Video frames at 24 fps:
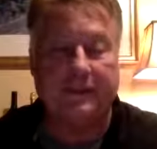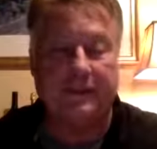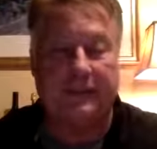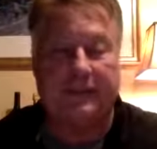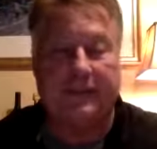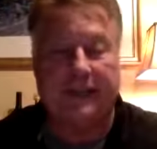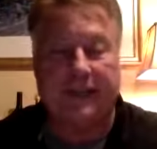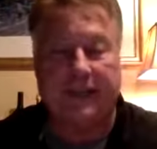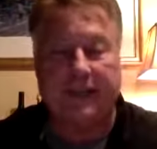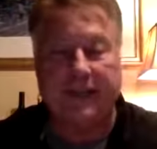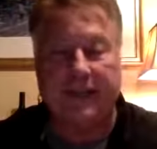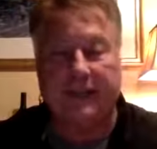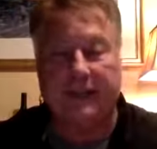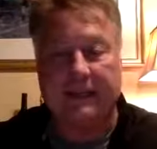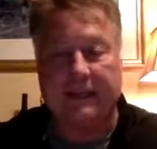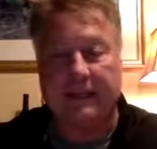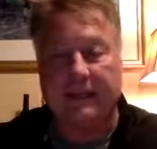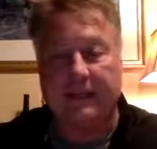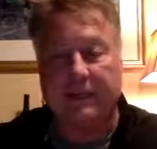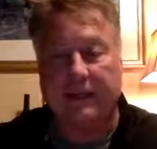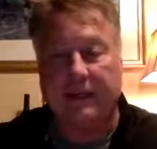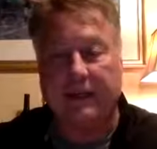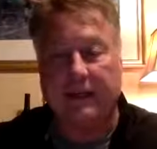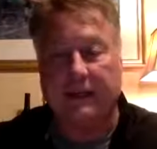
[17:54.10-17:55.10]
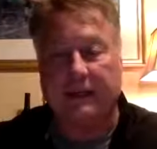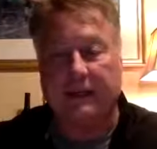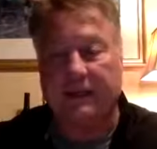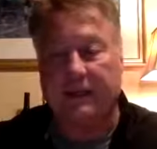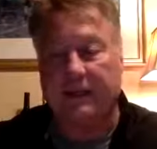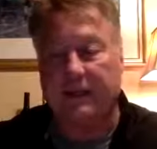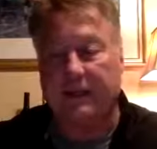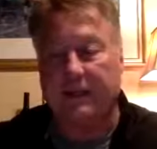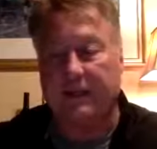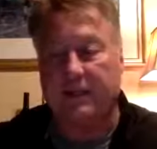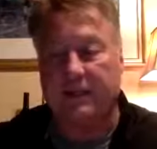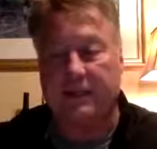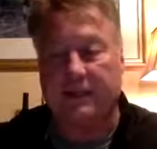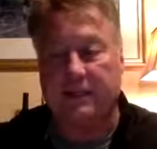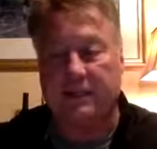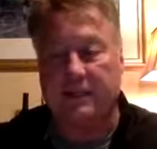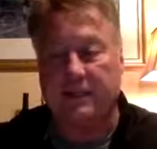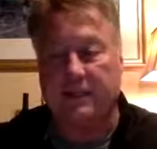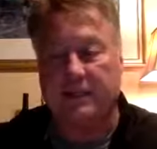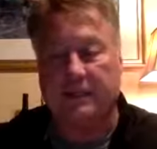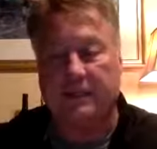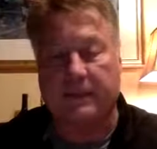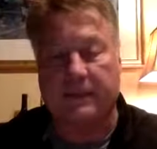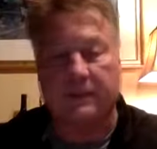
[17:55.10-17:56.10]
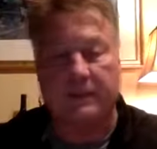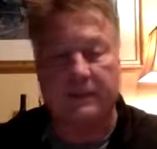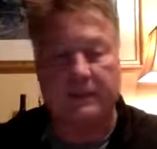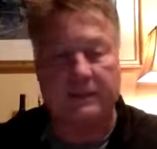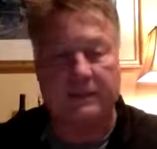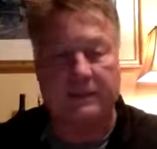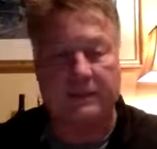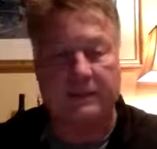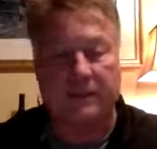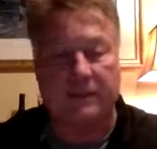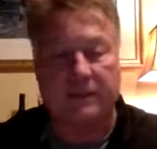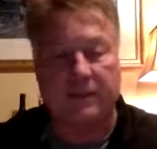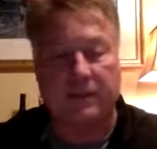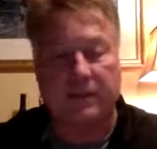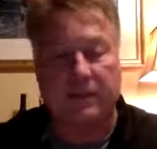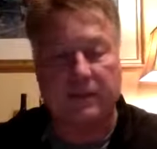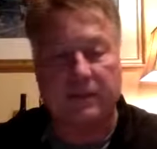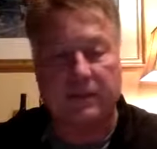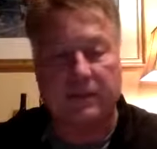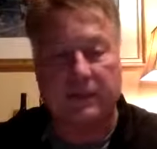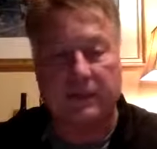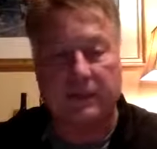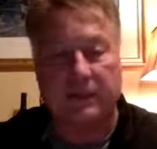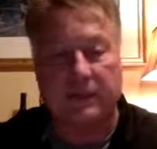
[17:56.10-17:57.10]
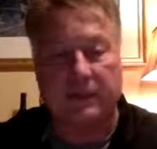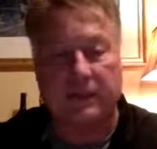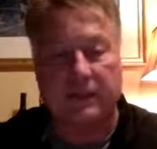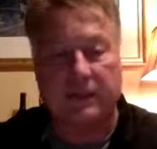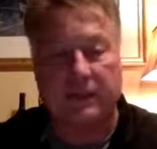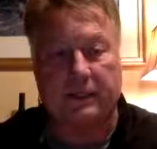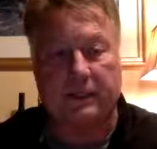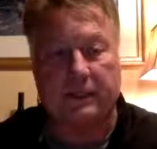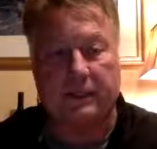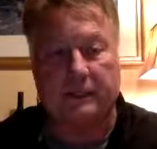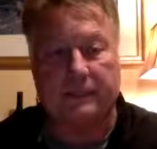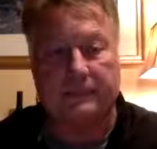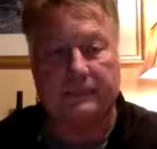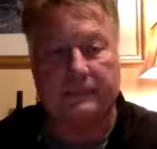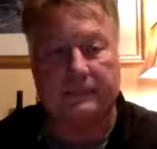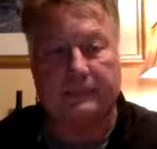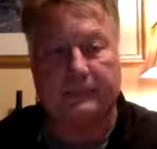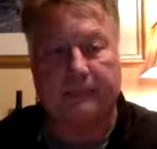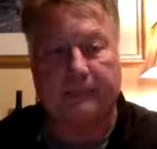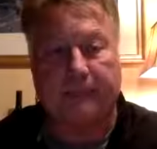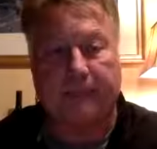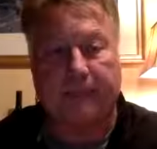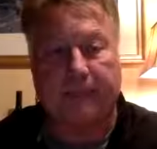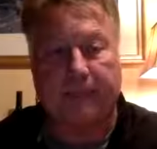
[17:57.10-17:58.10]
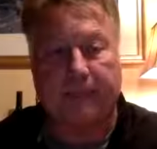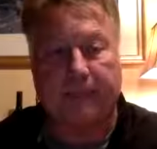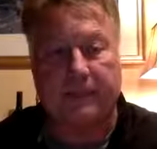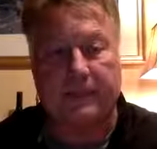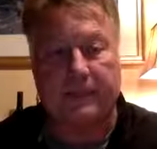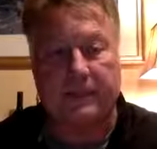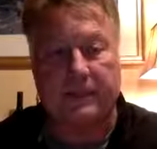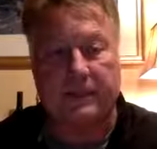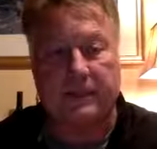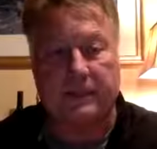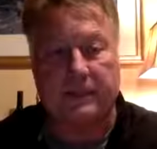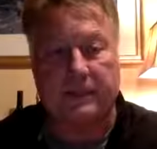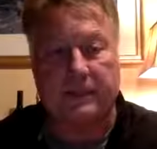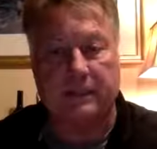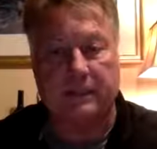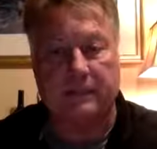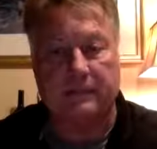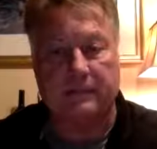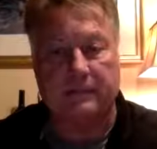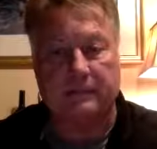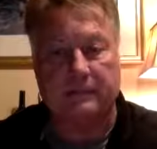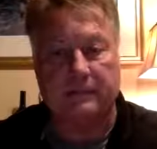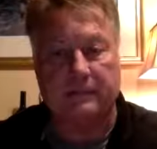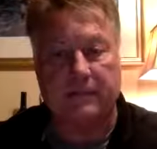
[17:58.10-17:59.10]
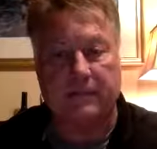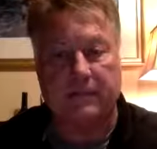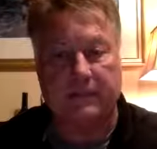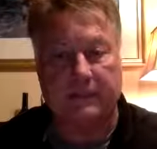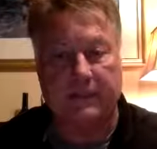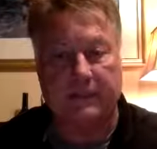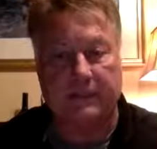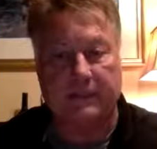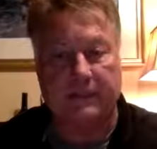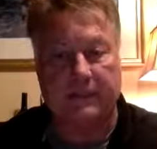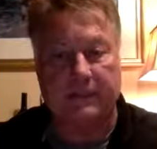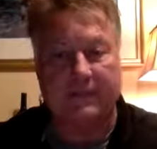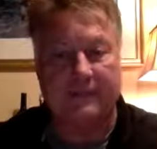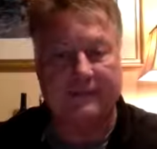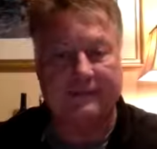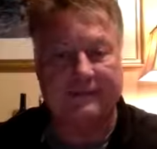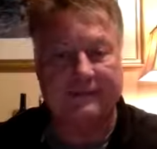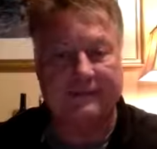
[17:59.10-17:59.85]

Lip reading: And if you have any thoughts about the Sauvignon Blanc, just let me know.